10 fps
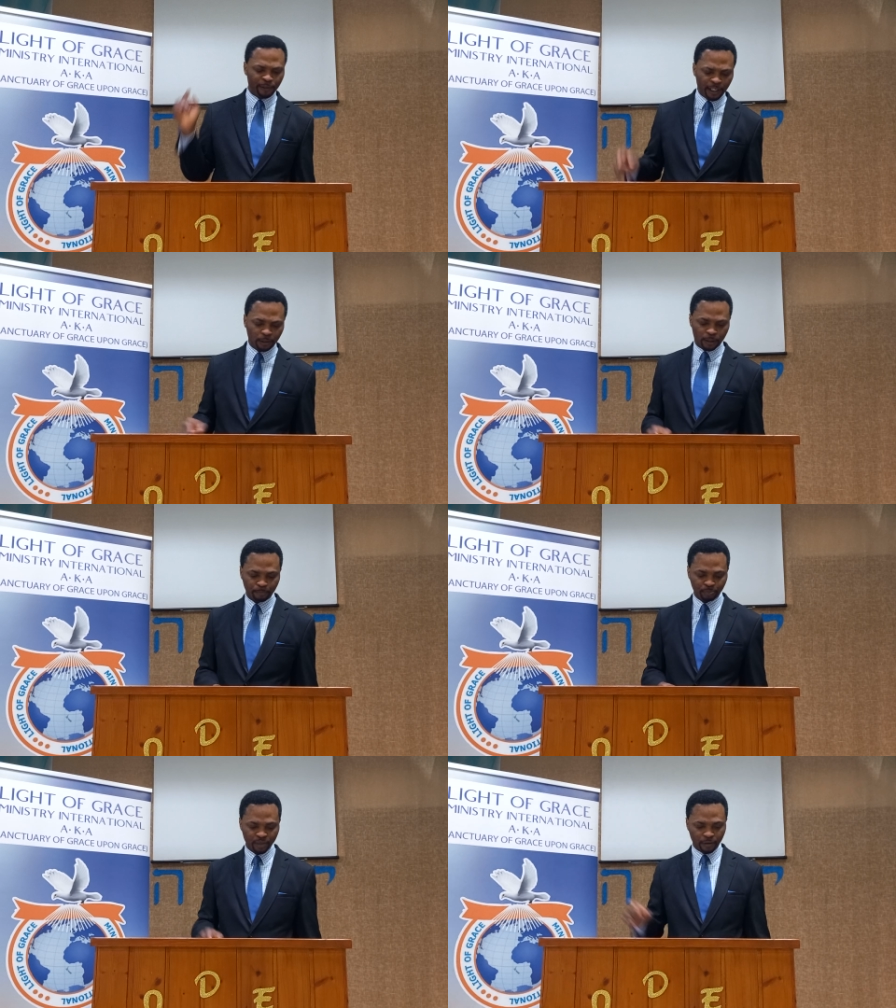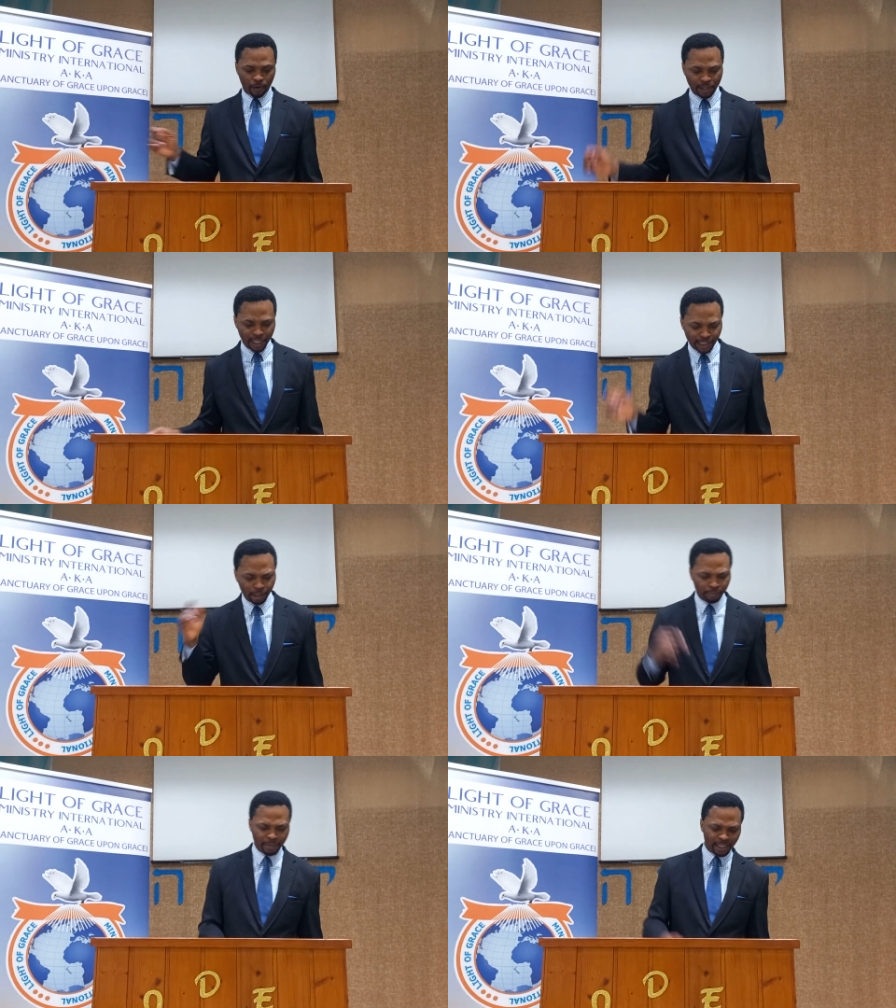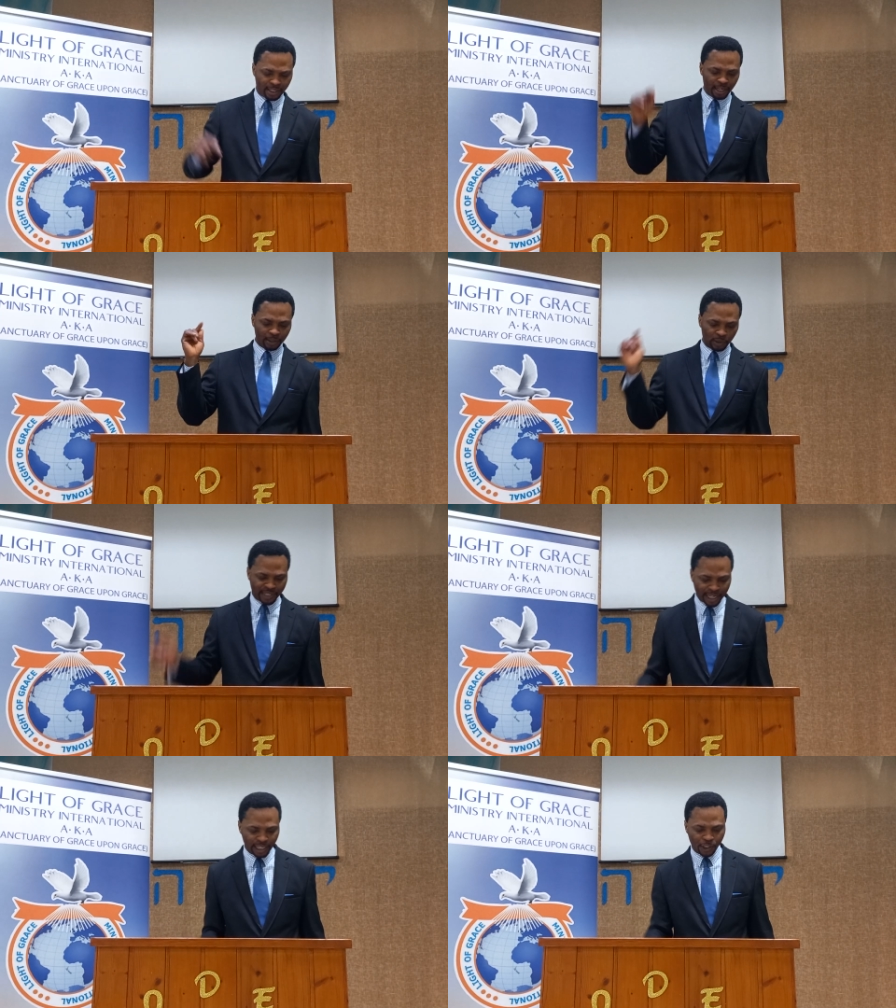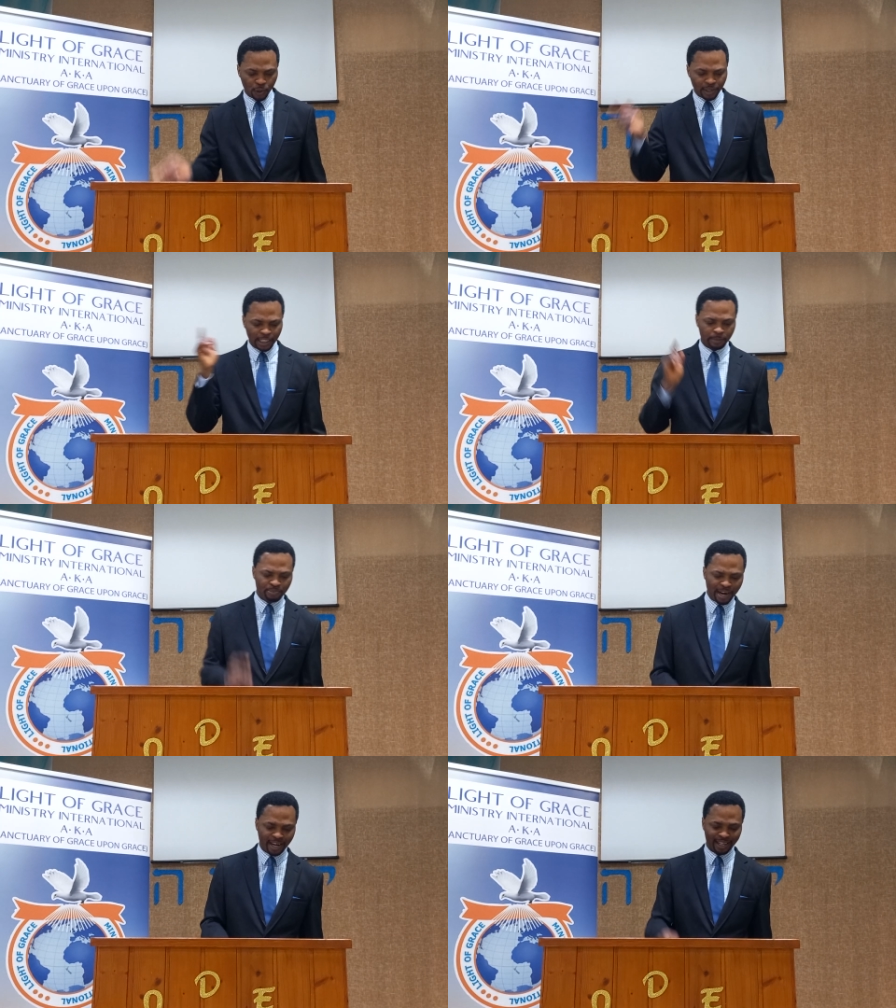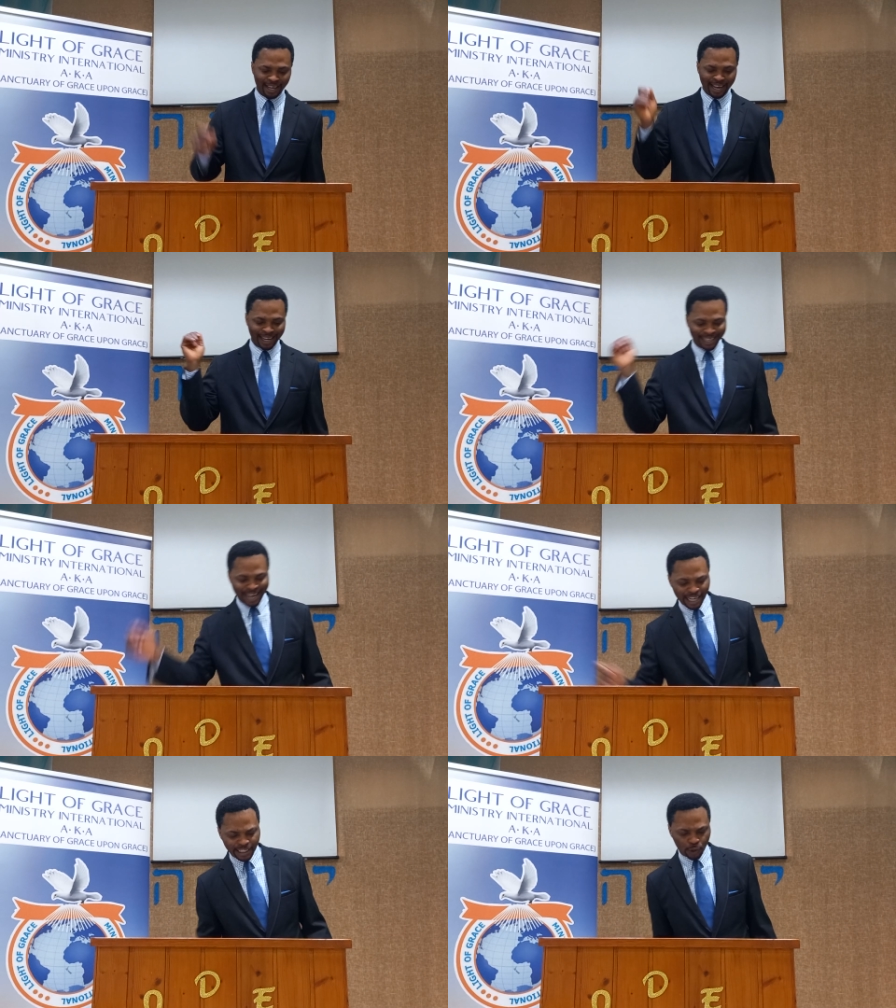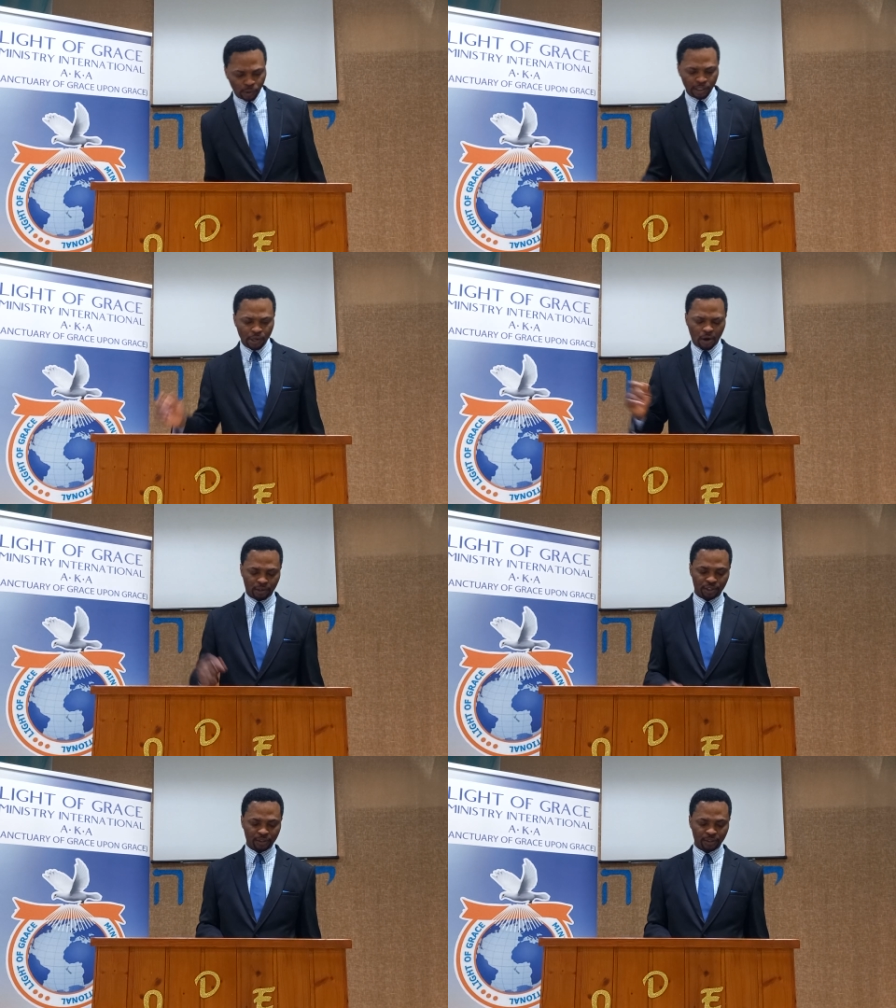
filled, for it is not meet to take the children's bread and cast it to the dogs.